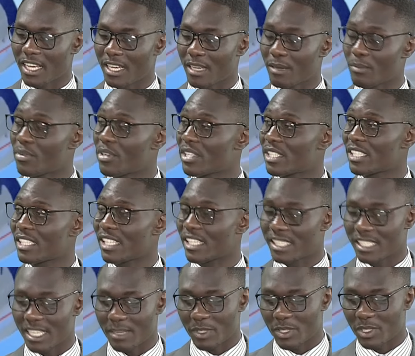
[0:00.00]
President
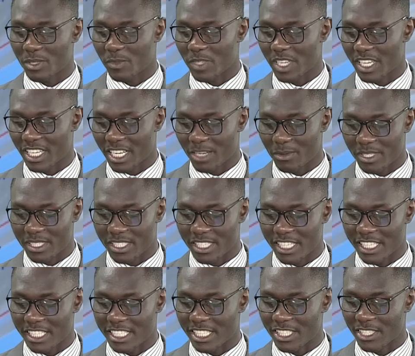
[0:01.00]
Emmerson Mnangagwa
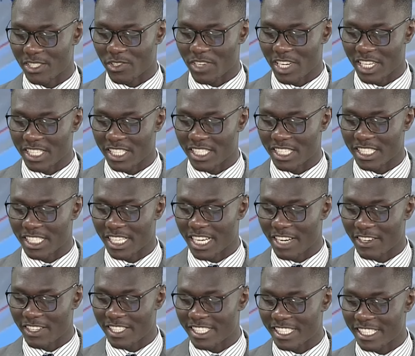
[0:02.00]
said structured
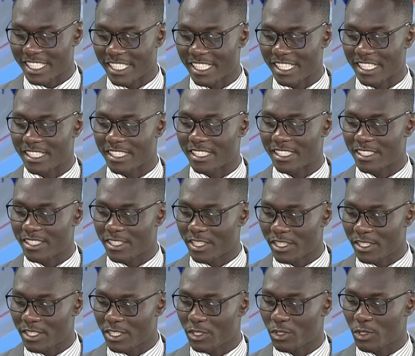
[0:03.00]
currency is set
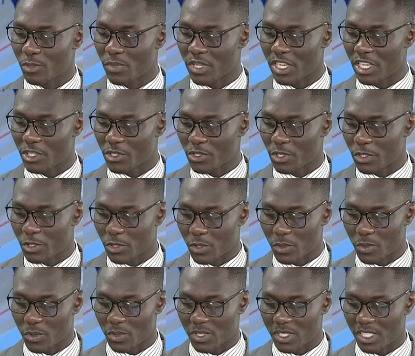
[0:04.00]
to be
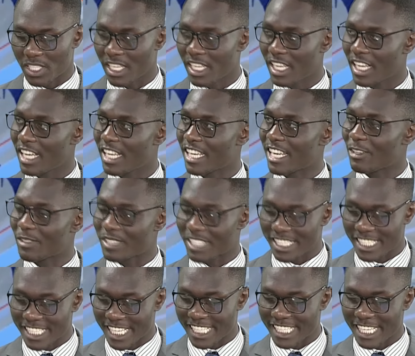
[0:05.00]
introduced. Now,
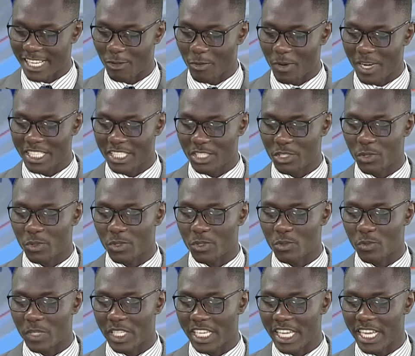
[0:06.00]
Tatenda, what should
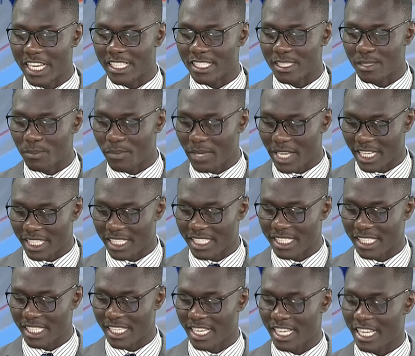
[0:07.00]
we expect,
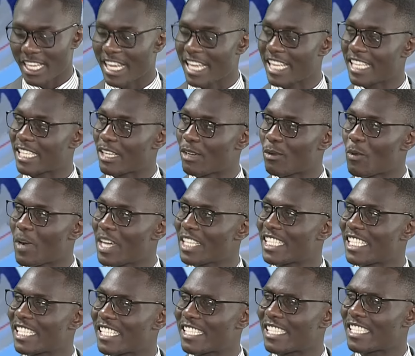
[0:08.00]
and what
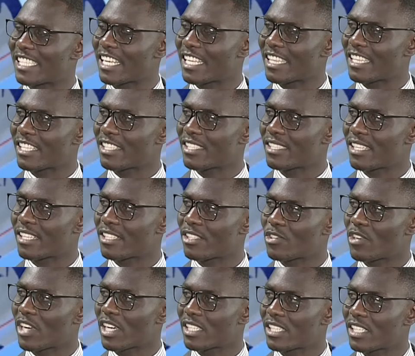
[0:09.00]
is this
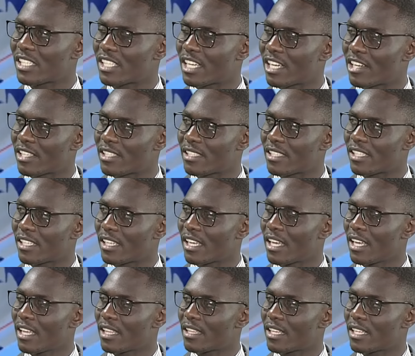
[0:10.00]
structured currency
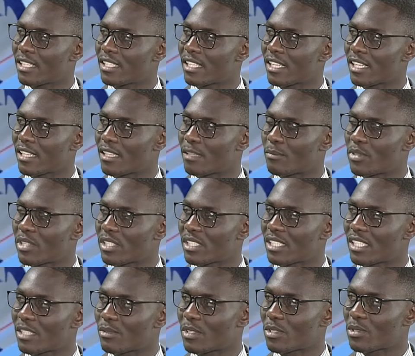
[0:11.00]
that the
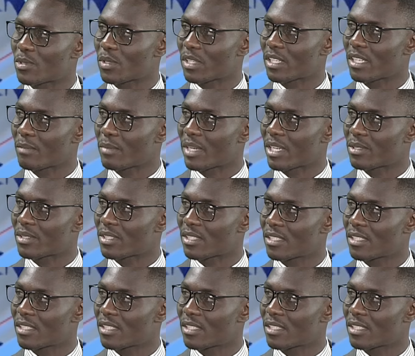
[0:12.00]
president was talking about?